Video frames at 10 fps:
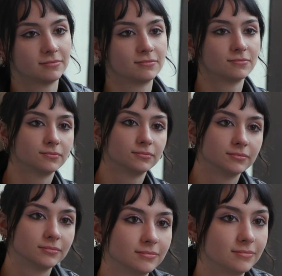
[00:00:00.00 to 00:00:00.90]
It was
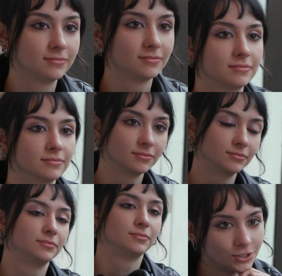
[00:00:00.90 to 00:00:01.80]
about
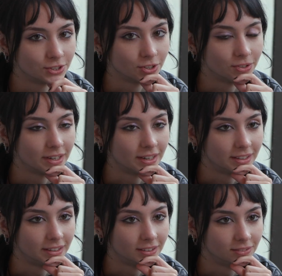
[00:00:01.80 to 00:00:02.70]
10 years ago that
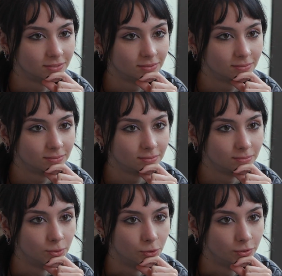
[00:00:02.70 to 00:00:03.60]
I
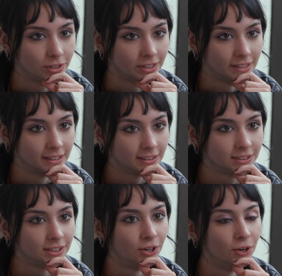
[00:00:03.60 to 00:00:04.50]
moved here.
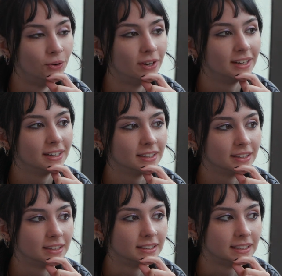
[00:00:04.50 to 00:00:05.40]
So
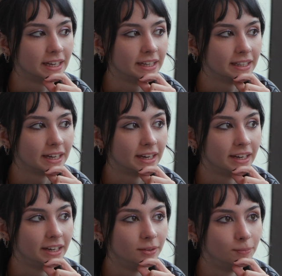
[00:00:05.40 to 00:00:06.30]
the day that
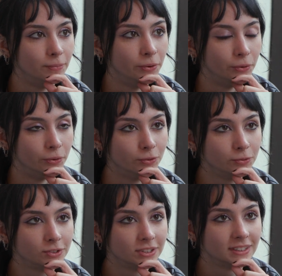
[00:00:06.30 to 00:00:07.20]
I
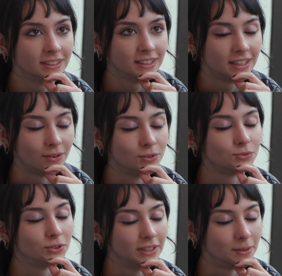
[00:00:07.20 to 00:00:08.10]
moved, I was
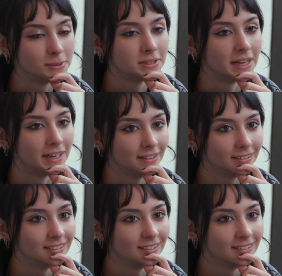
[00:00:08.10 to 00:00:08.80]
really upset.